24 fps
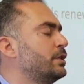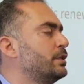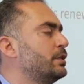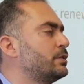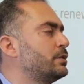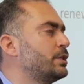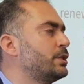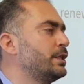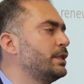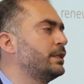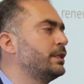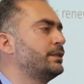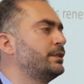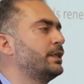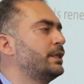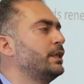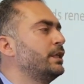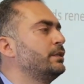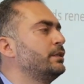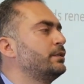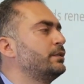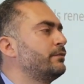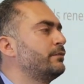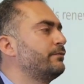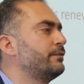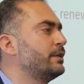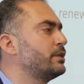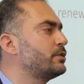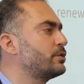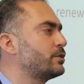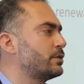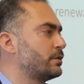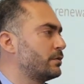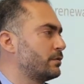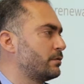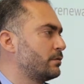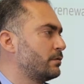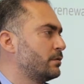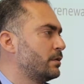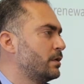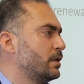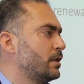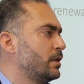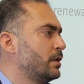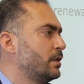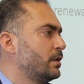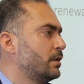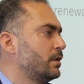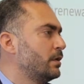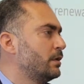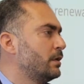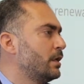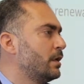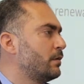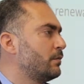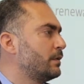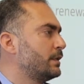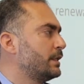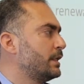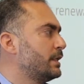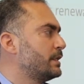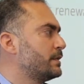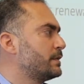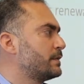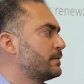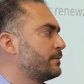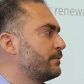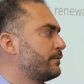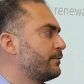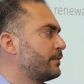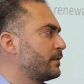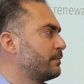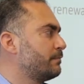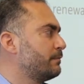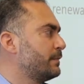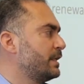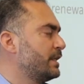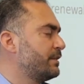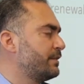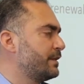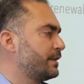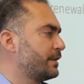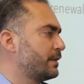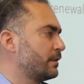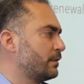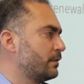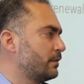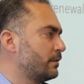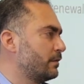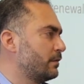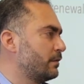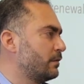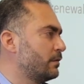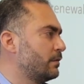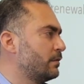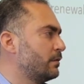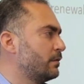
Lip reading: genetic intervention nowadays from ethical.